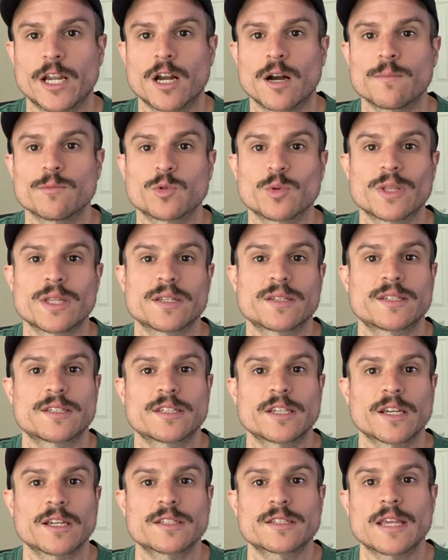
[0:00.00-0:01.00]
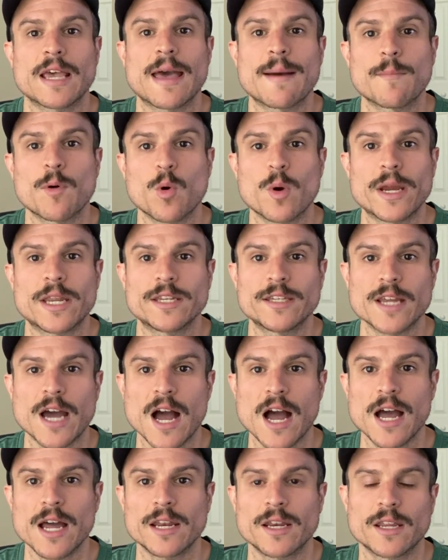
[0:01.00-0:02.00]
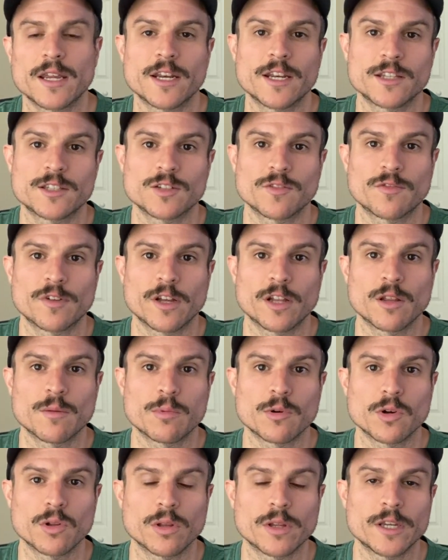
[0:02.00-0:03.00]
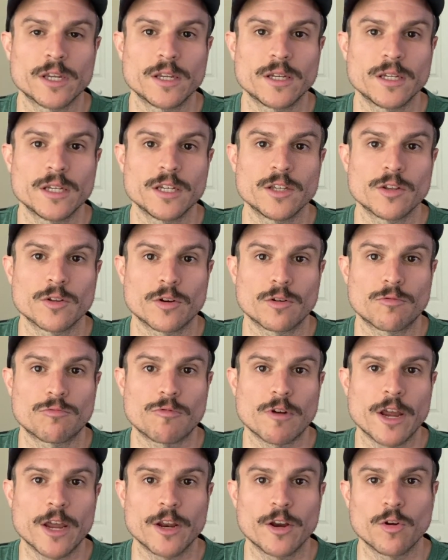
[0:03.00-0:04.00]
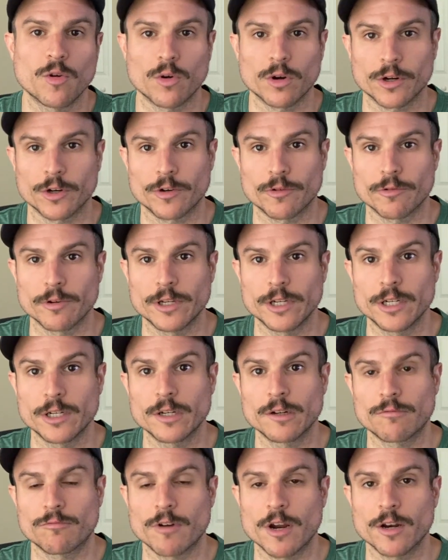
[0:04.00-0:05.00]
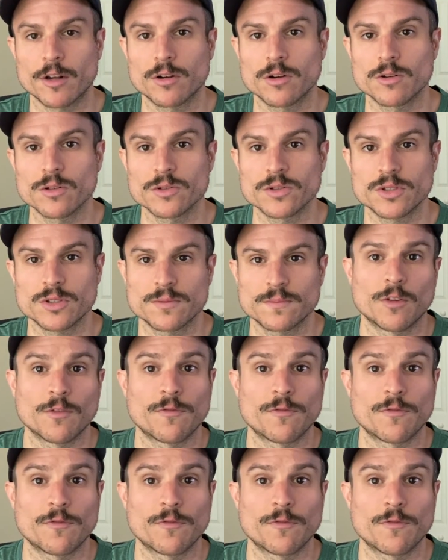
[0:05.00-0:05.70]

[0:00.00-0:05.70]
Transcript: It comes with a 6 MOA dot and it's available in either red or green reticles.